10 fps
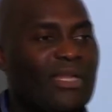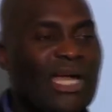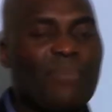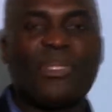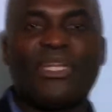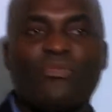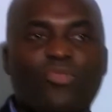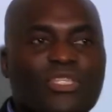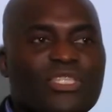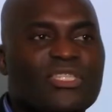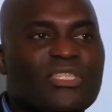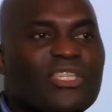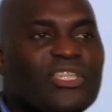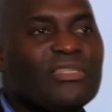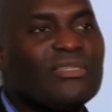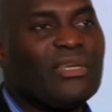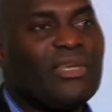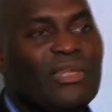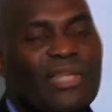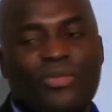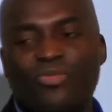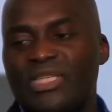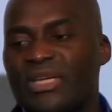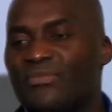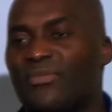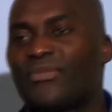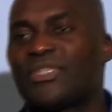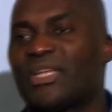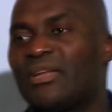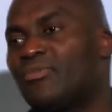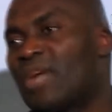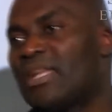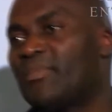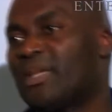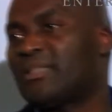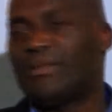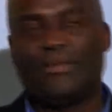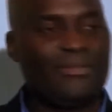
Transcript: They come and they wash his dishes. They do some fufu. He said, look at the pastor.